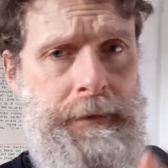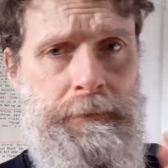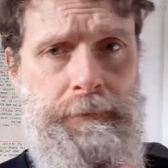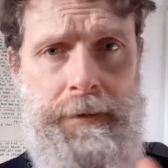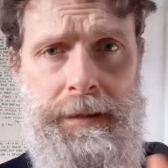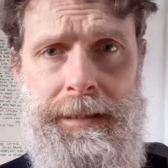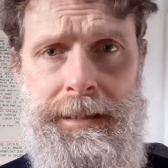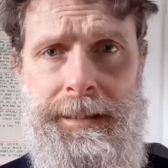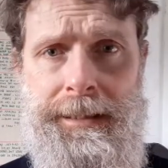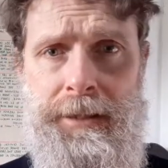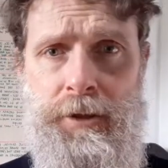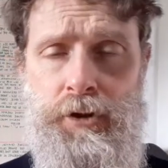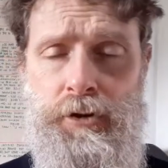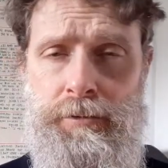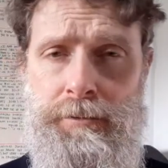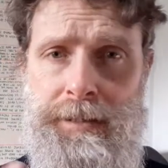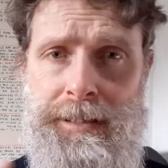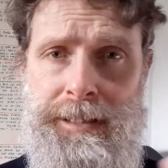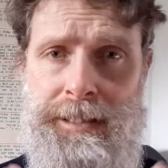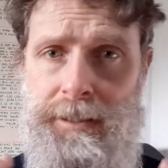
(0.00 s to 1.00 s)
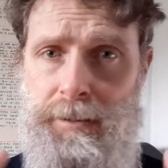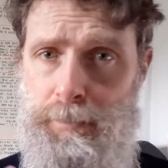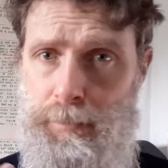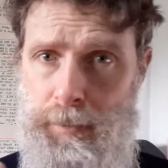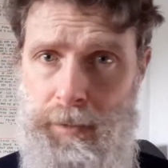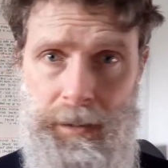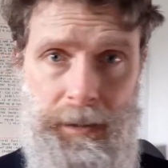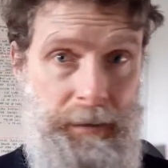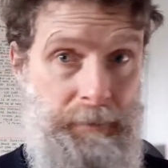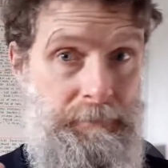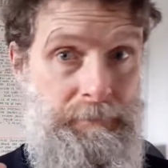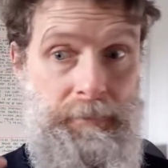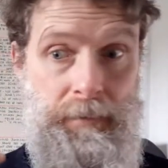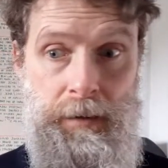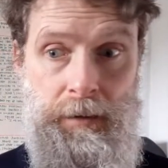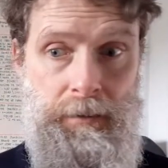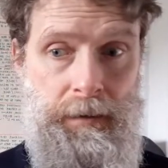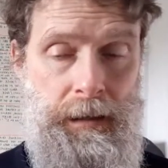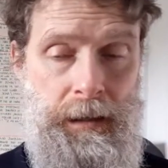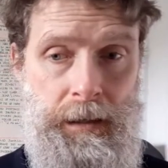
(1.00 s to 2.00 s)
really intrigued by,
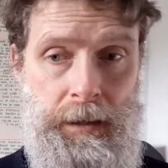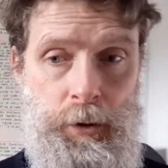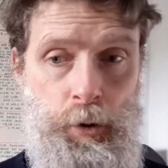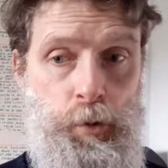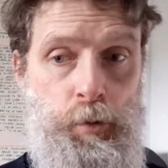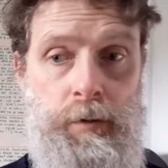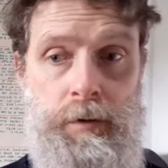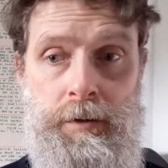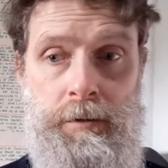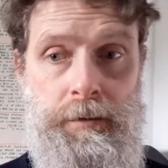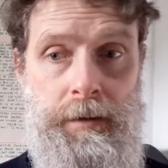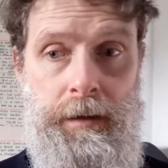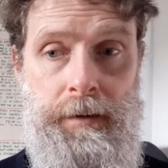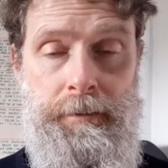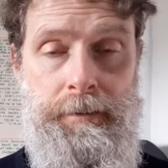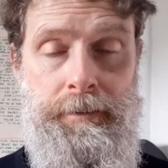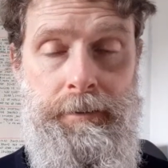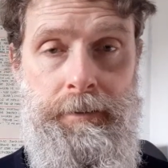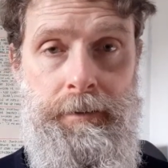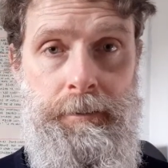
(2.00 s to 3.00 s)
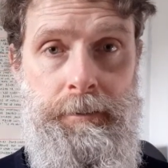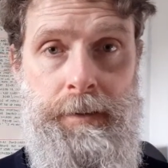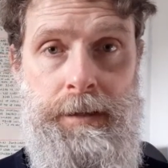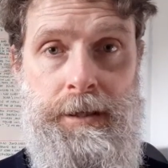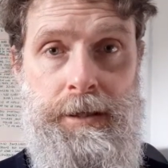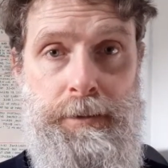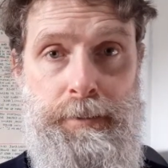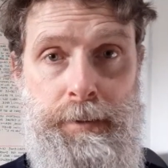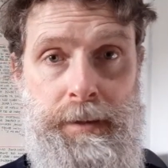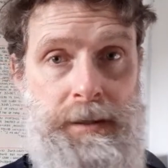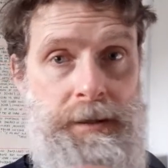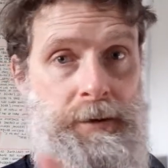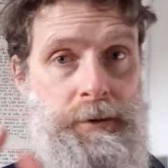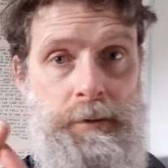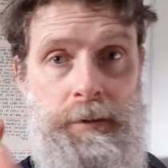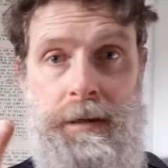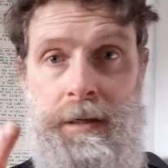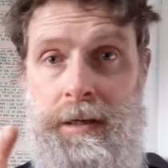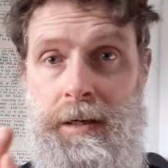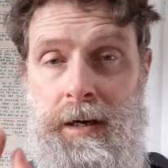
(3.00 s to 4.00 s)
okay, who would you love me to speak
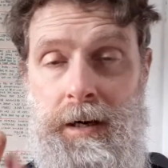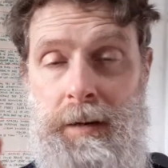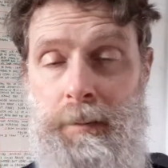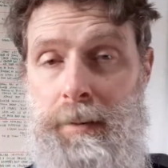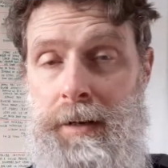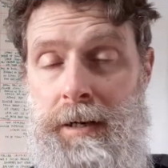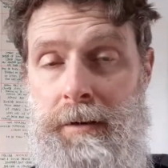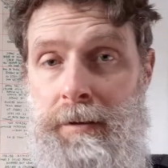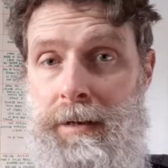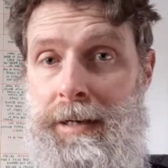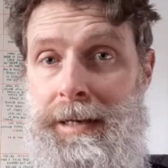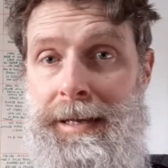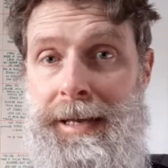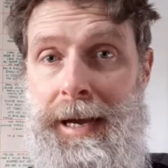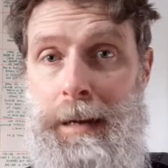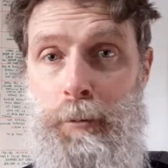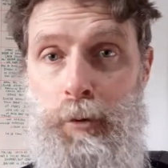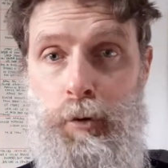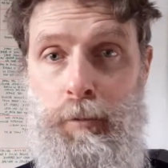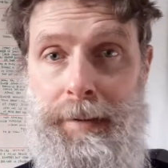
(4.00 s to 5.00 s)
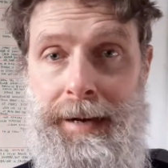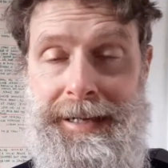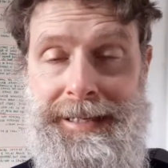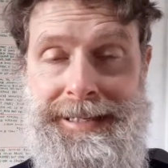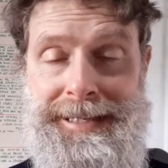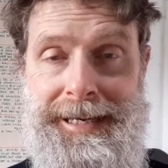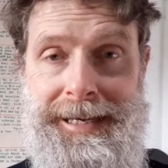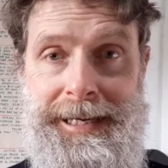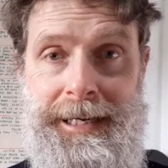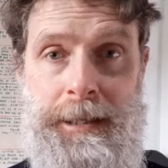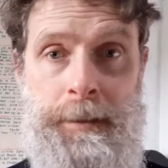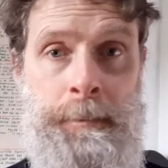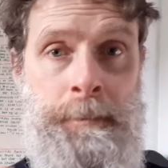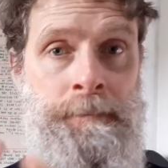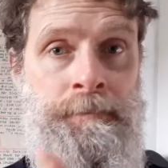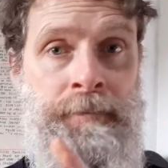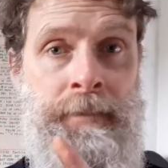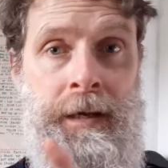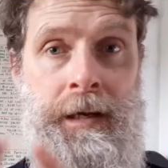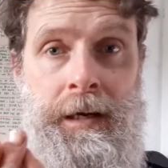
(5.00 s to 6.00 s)
to? I'm hearing Gabor Mate,
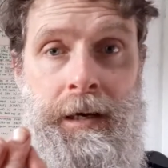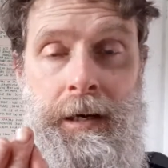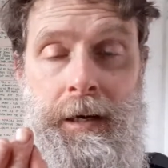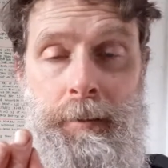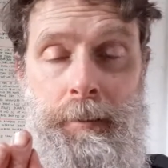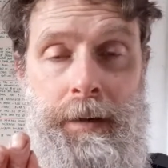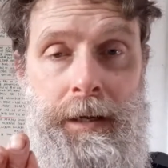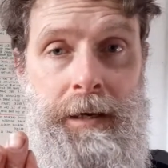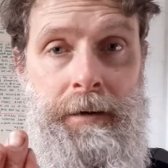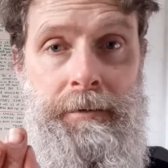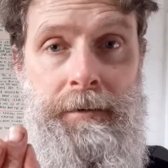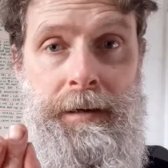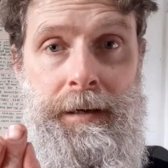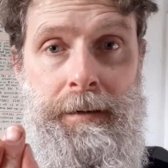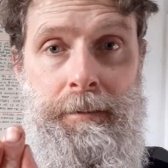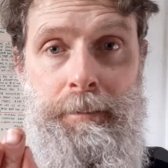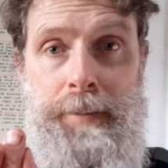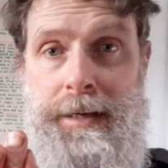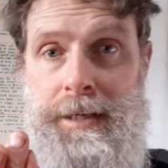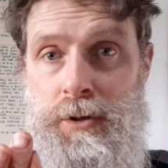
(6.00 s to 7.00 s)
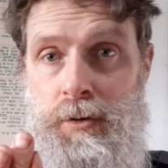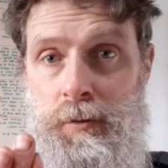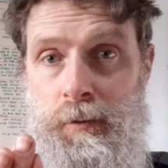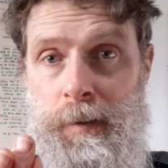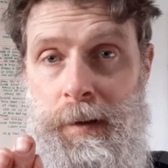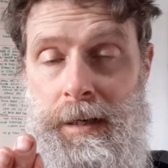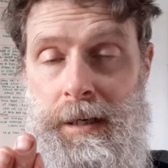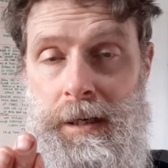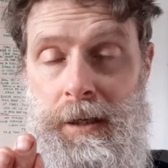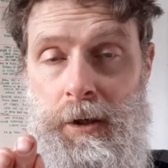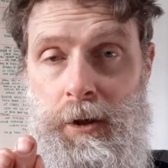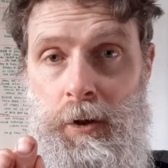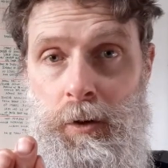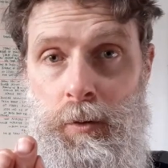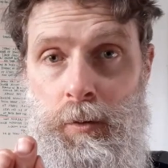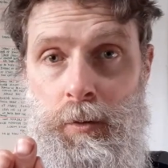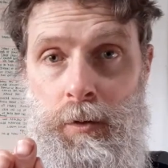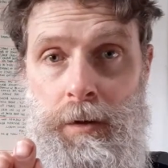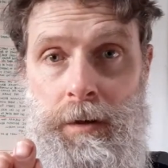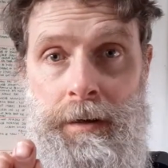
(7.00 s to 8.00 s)
I'm hearing Bessel van der
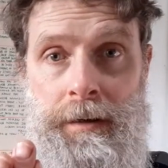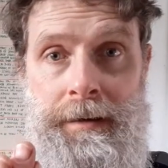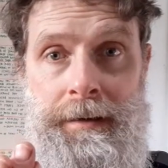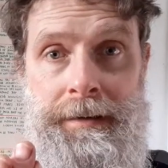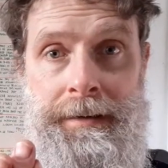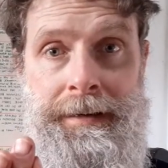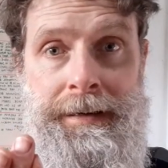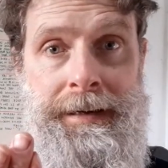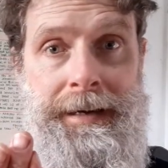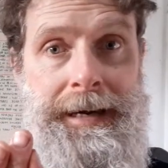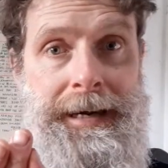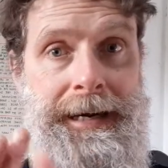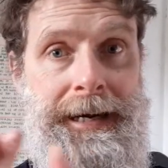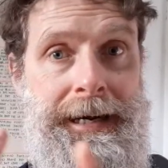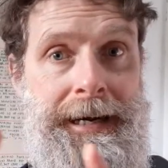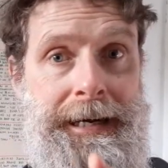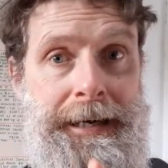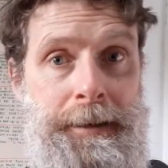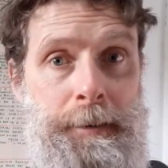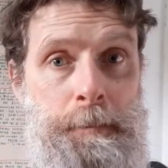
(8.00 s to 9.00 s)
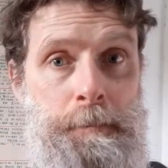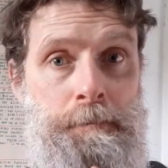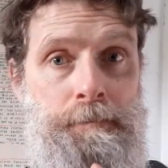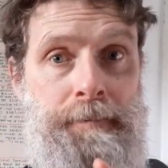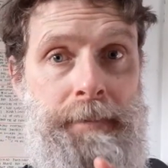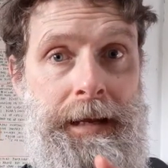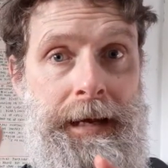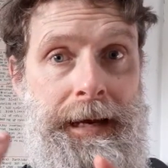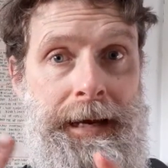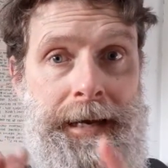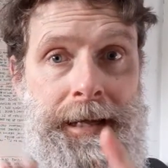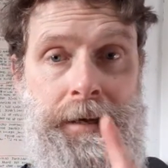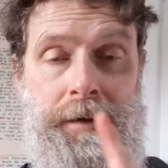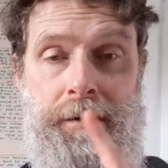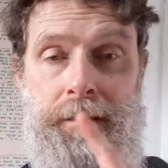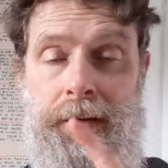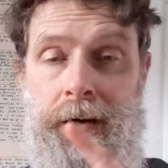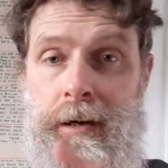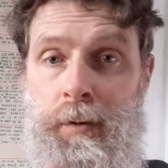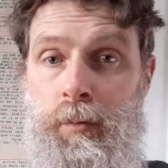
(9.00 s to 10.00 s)
Kolk, um,
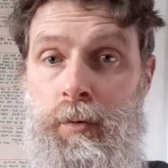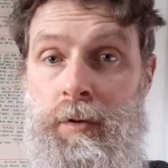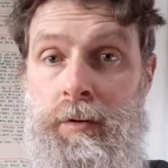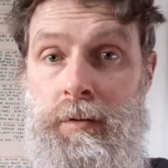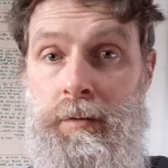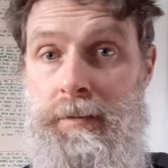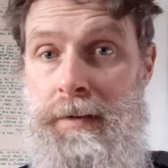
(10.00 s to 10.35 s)
and I will